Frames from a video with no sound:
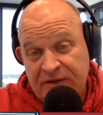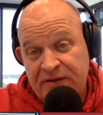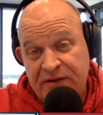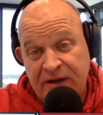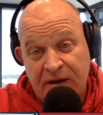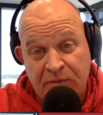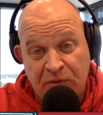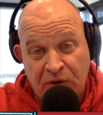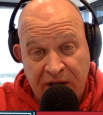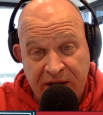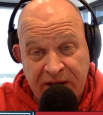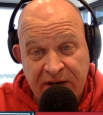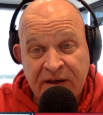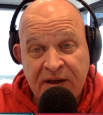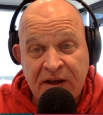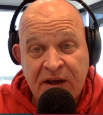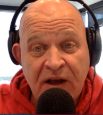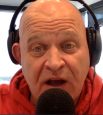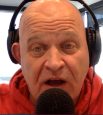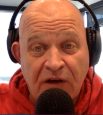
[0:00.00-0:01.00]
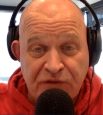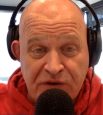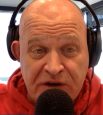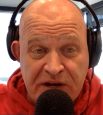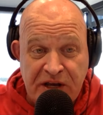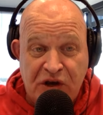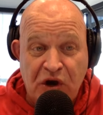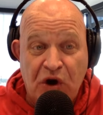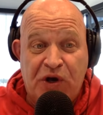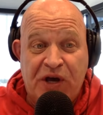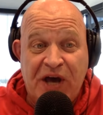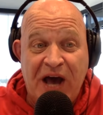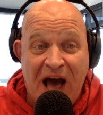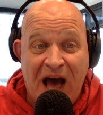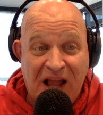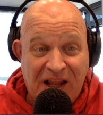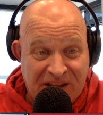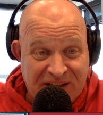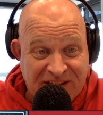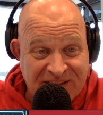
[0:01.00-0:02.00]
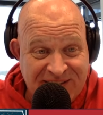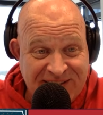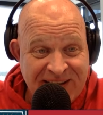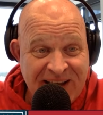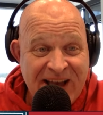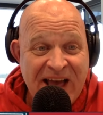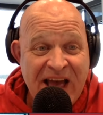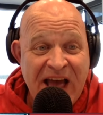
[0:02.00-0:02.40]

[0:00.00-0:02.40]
damn right, of Nico Collins